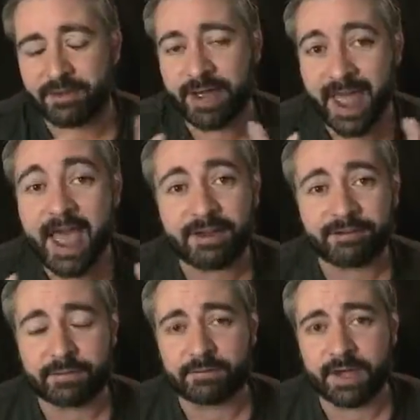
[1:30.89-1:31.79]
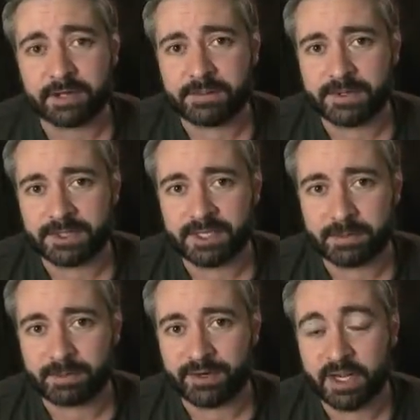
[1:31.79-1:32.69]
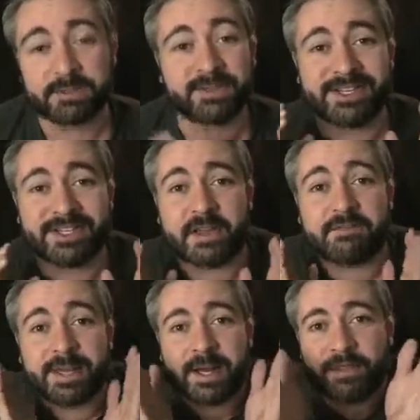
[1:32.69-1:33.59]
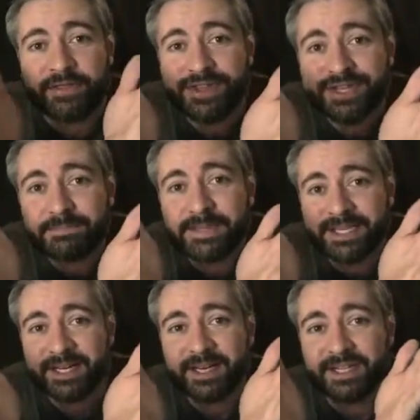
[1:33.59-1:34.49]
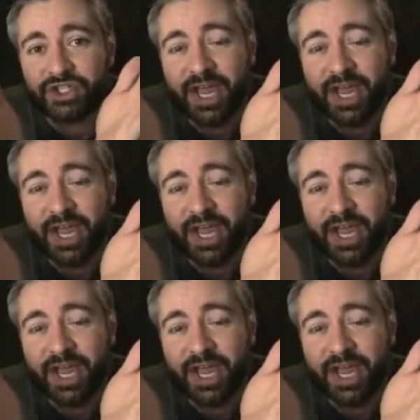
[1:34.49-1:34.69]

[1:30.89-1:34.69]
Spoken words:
I have, in fact, posted a couple of videos, but they just haven't been on this particular